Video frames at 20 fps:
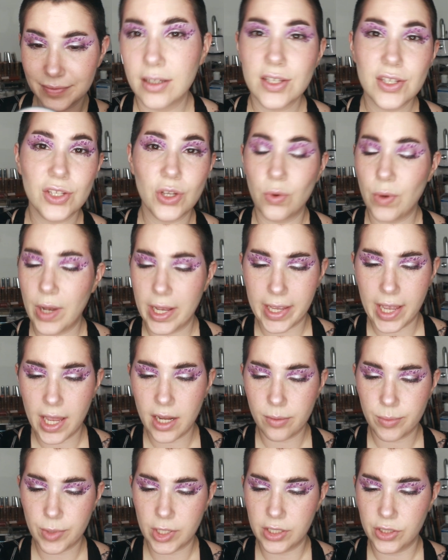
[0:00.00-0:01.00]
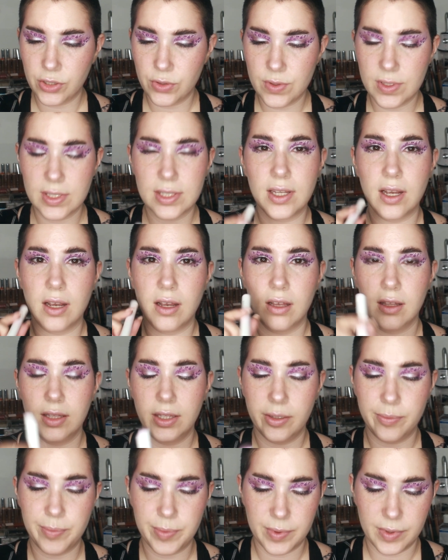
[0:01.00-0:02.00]
So again, I'm gonna use the
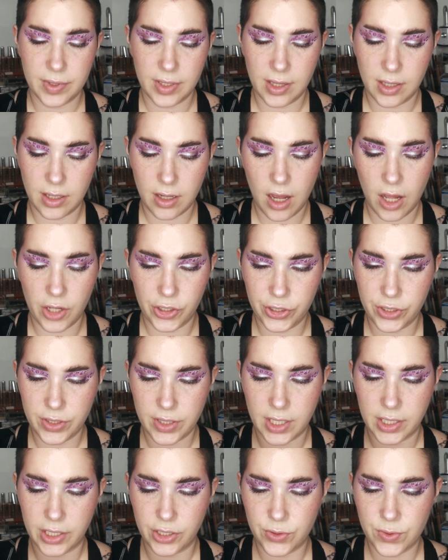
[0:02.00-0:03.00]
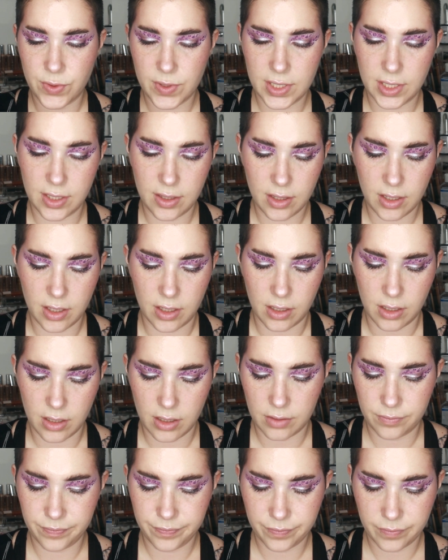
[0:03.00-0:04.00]
lip color that I used in
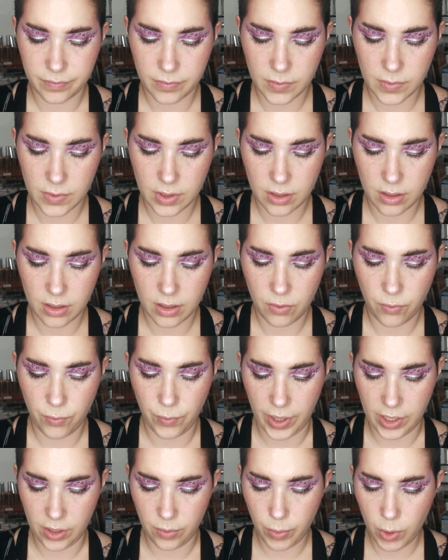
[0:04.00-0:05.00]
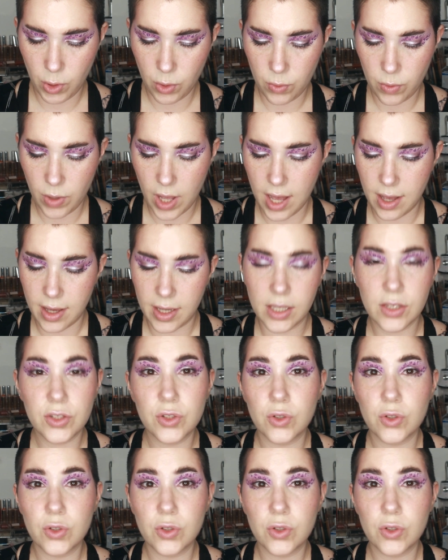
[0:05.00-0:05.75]
the rainbow eye